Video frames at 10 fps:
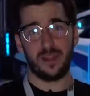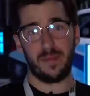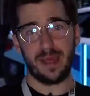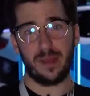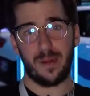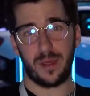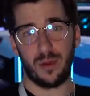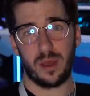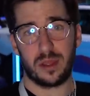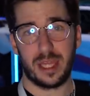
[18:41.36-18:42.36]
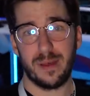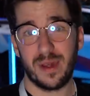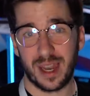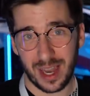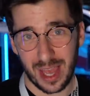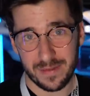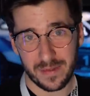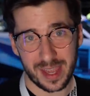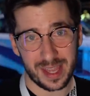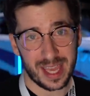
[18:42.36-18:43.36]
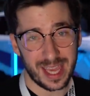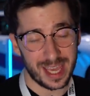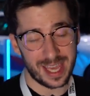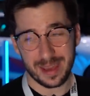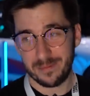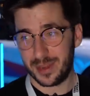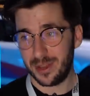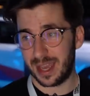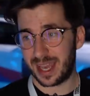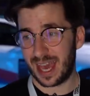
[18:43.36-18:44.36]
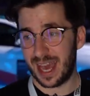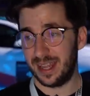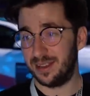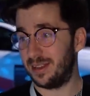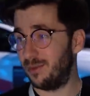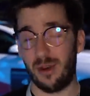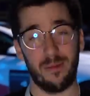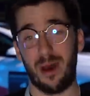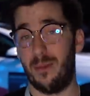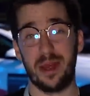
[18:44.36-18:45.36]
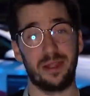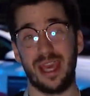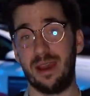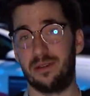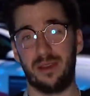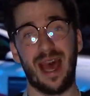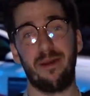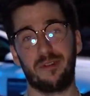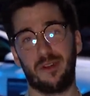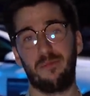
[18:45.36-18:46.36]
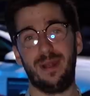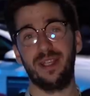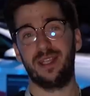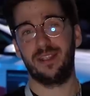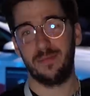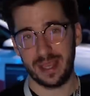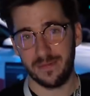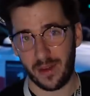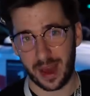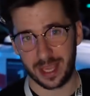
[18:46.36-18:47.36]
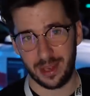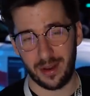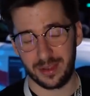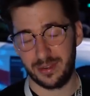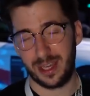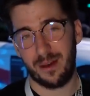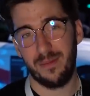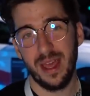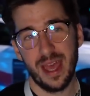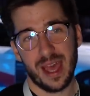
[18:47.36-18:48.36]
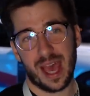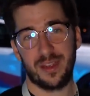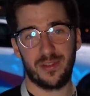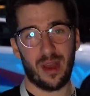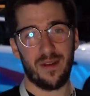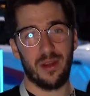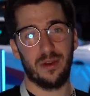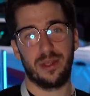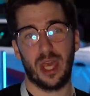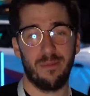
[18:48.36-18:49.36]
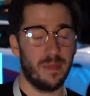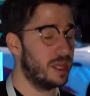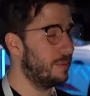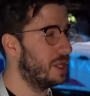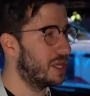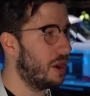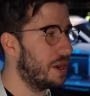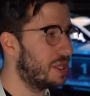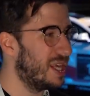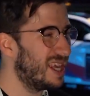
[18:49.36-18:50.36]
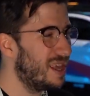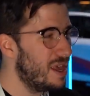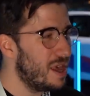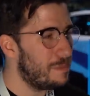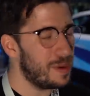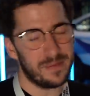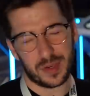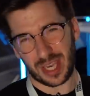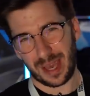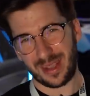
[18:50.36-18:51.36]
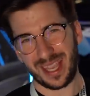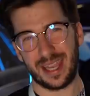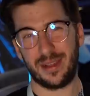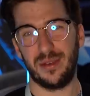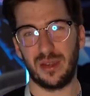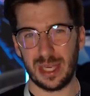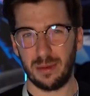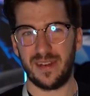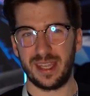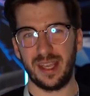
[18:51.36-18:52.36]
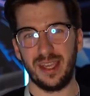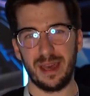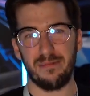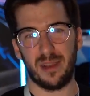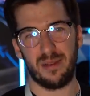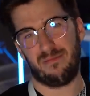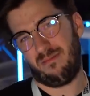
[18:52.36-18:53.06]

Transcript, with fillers: for the B M W Sim Live event here in Munich, and what I must say, it was an absolute pleasure to be invited along to come and drive alongside some of the guys here. Bit of a shame we didn't get to do the team event in the end, but